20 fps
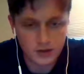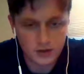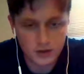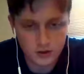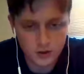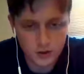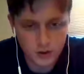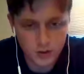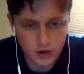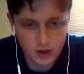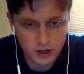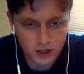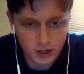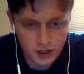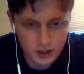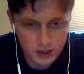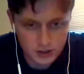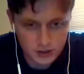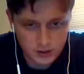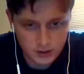do we want to kind
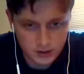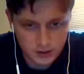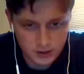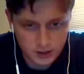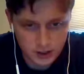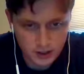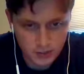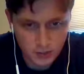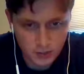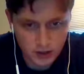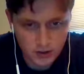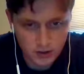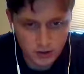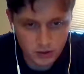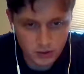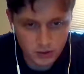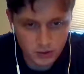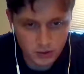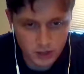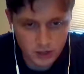of do it the same way where
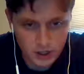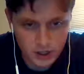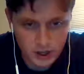we read it